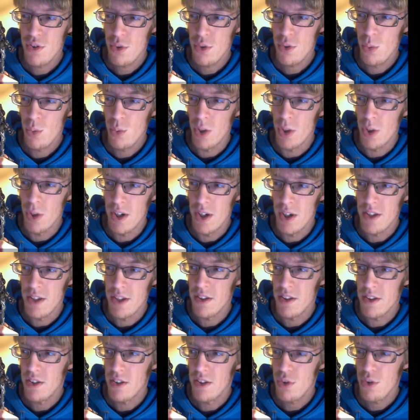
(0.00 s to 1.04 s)
too wide
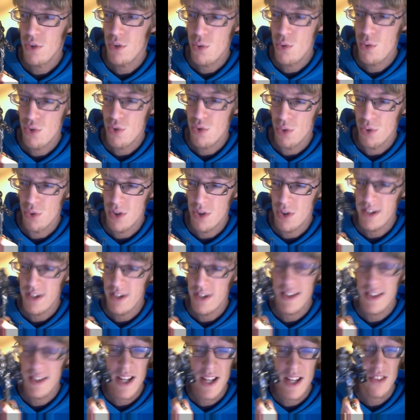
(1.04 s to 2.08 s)
and too short, and his
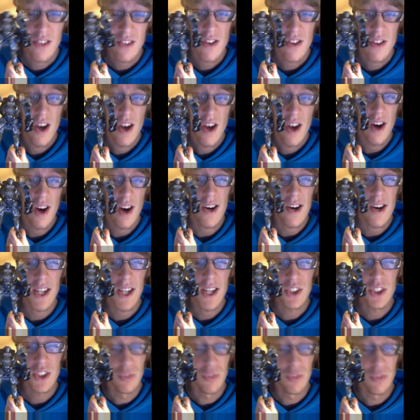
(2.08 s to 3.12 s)
legs are
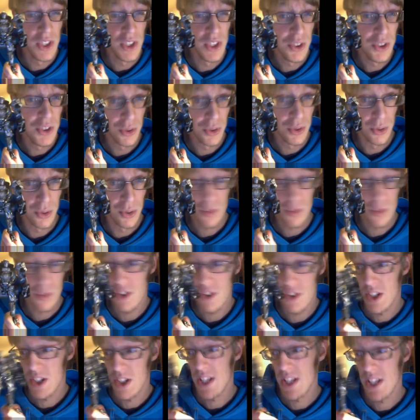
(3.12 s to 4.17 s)
actually really short,
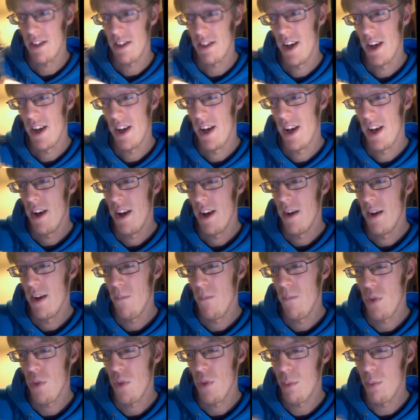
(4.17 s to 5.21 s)
and
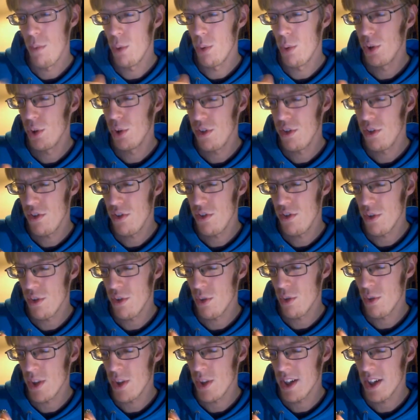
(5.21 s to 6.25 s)
the proportions don't
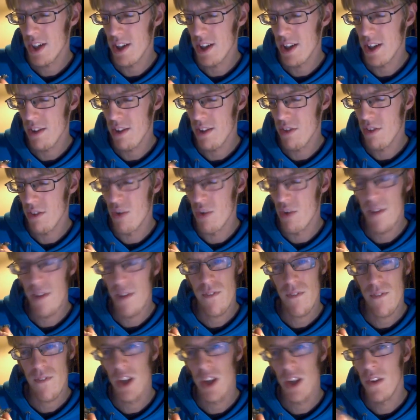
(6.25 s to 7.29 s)
quite cut the right
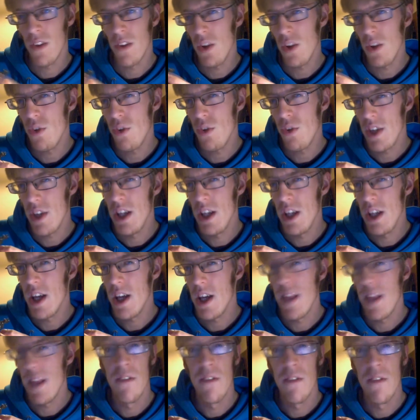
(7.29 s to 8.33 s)
figure that you see
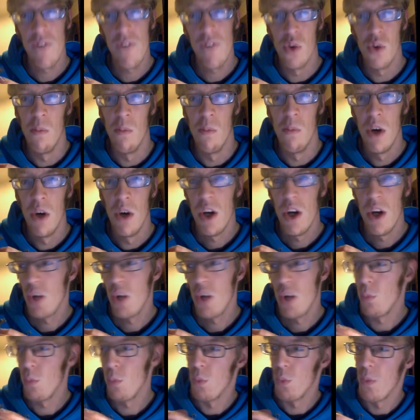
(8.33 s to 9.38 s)
in the film,
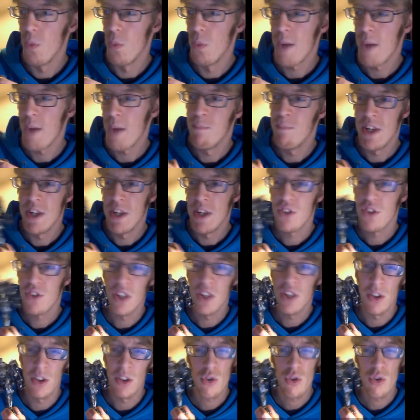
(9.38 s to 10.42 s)
with all that
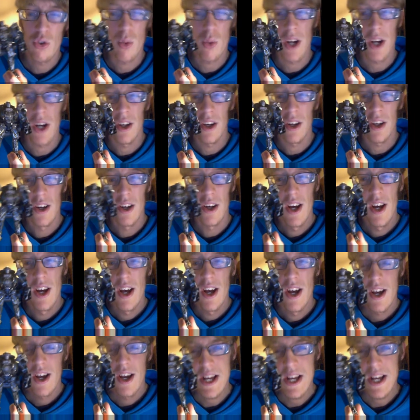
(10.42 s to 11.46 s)
menacing swagger
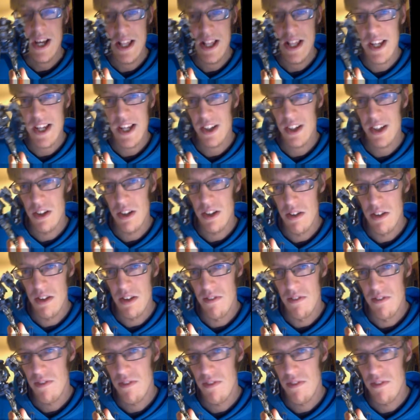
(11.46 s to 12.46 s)
and that kind of